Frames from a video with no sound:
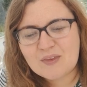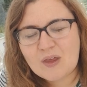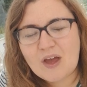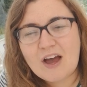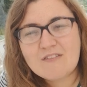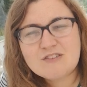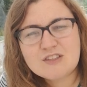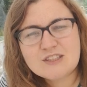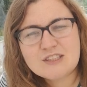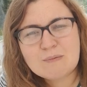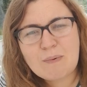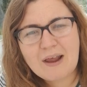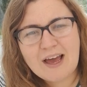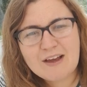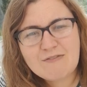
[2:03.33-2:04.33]
I've done
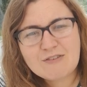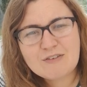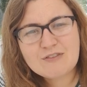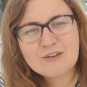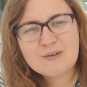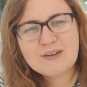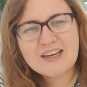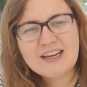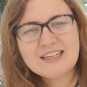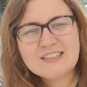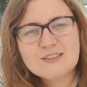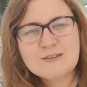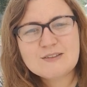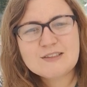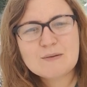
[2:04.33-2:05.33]
supply for a few years,
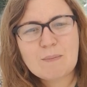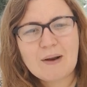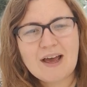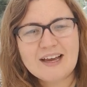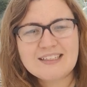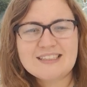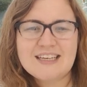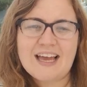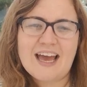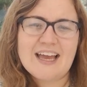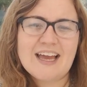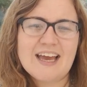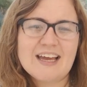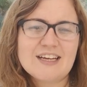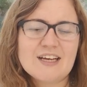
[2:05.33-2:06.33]
doing supply
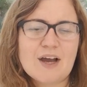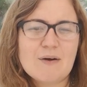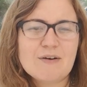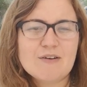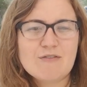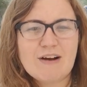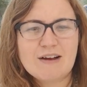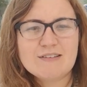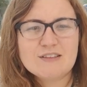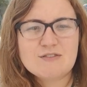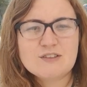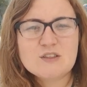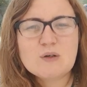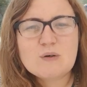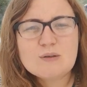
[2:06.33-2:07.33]
TAing, going around
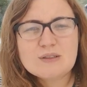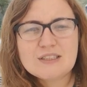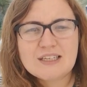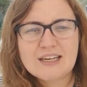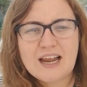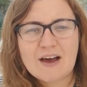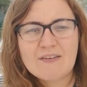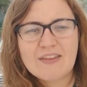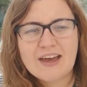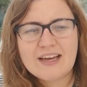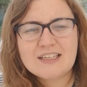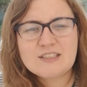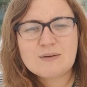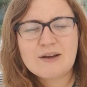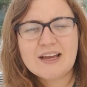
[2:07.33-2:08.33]
different schools, seeing how
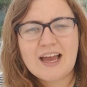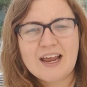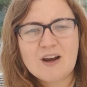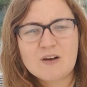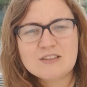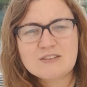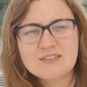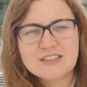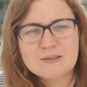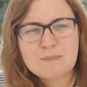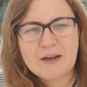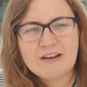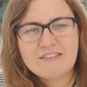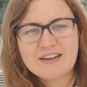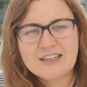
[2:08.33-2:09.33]
they do it, getting lots of
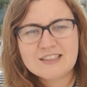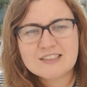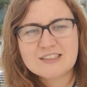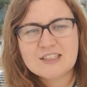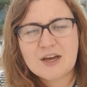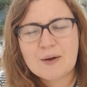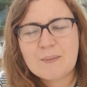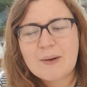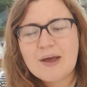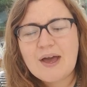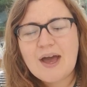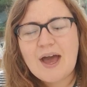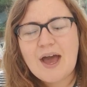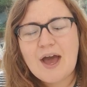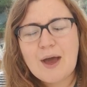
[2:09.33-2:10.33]
experience. So
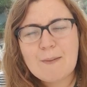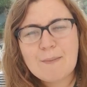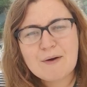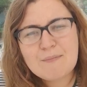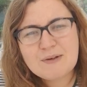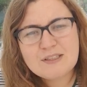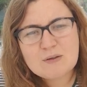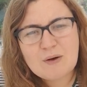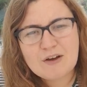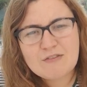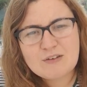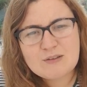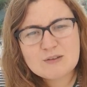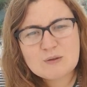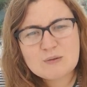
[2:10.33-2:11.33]
I've been to quite a
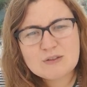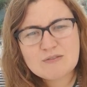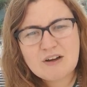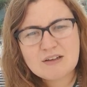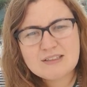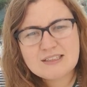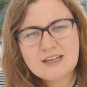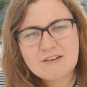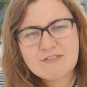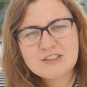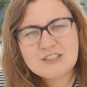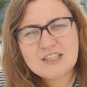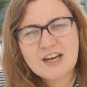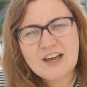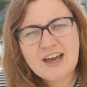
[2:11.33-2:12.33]
few schools around
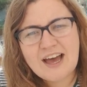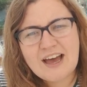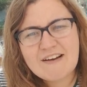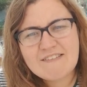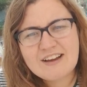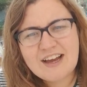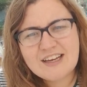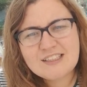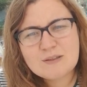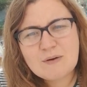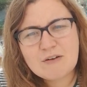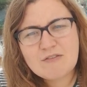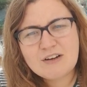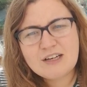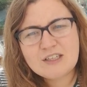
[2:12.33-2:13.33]
Staffordshire area, so
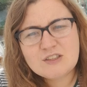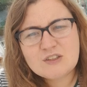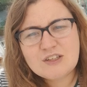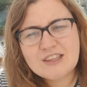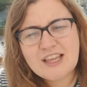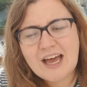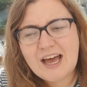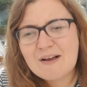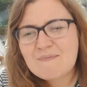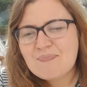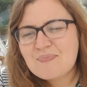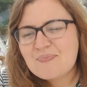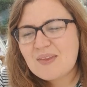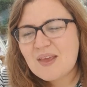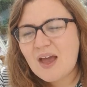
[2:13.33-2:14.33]
I've really enjoyed that.
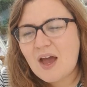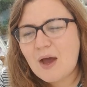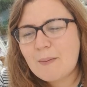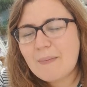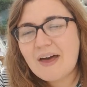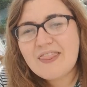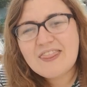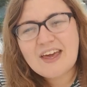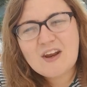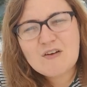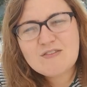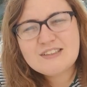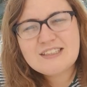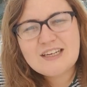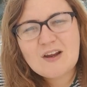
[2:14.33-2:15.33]
And then
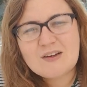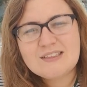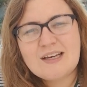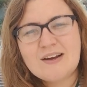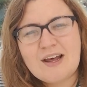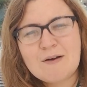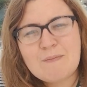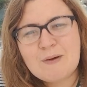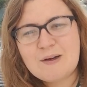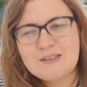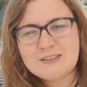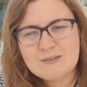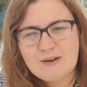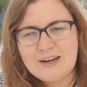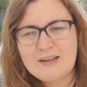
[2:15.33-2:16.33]
obviously lockdown
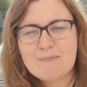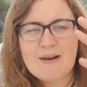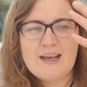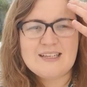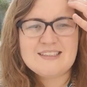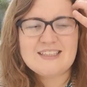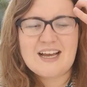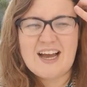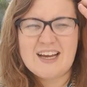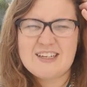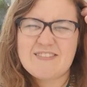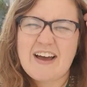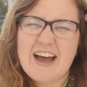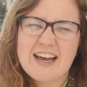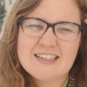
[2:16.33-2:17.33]
happened, so any plans I kind
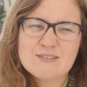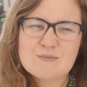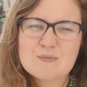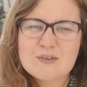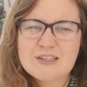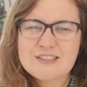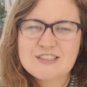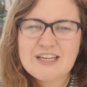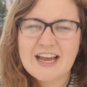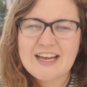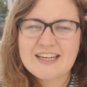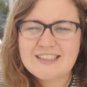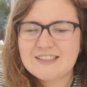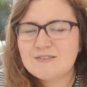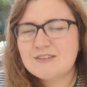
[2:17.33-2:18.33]
of had
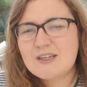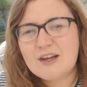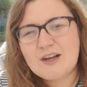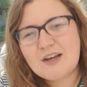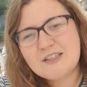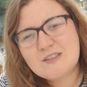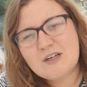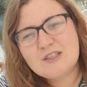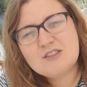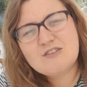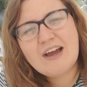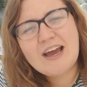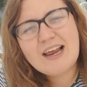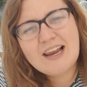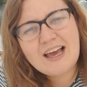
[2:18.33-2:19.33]
changed. I was going to go to
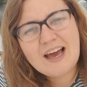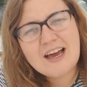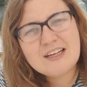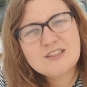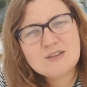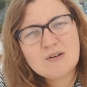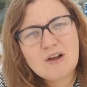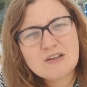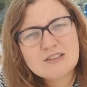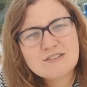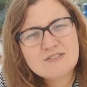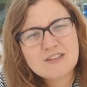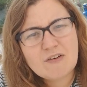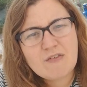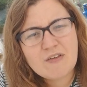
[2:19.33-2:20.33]
Australia, do lots
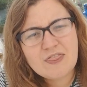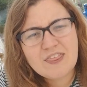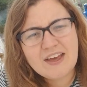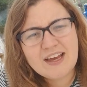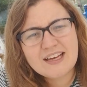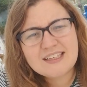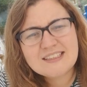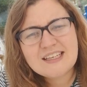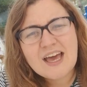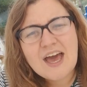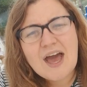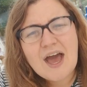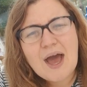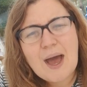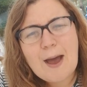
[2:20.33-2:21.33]
of different things.
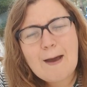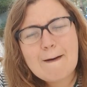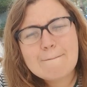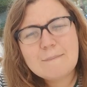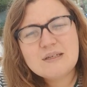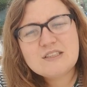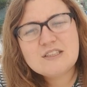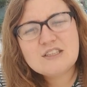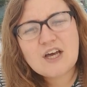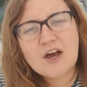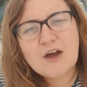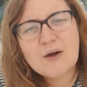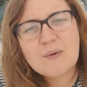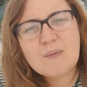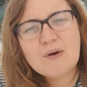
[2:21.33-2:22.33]

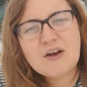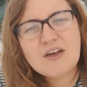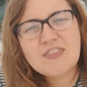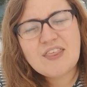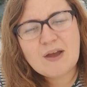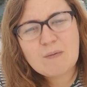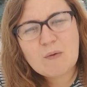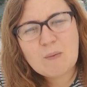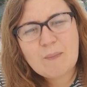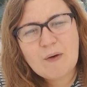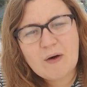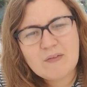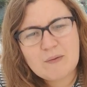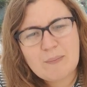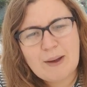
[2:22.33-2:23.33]
So they were all put
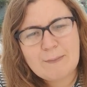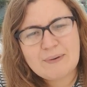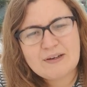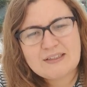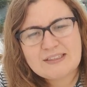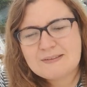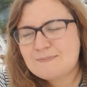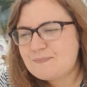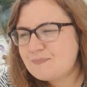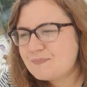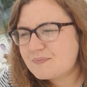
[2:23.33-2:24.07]
on the back burner.